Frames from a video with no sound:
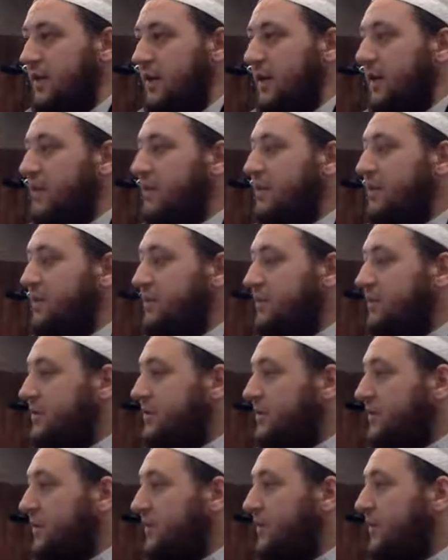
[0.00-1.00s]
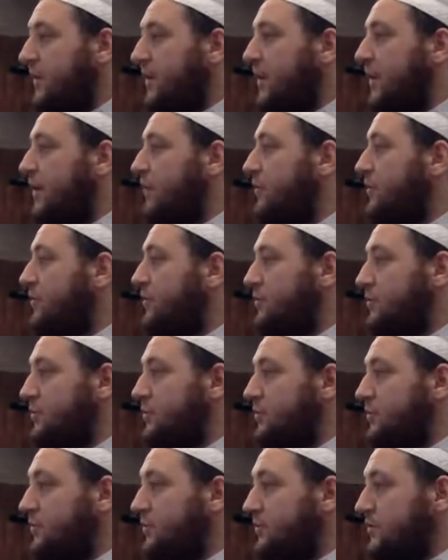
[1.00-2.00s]
Except if Allah was
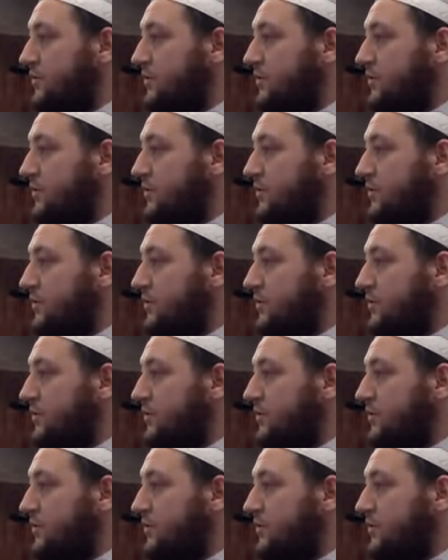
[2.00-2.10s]
to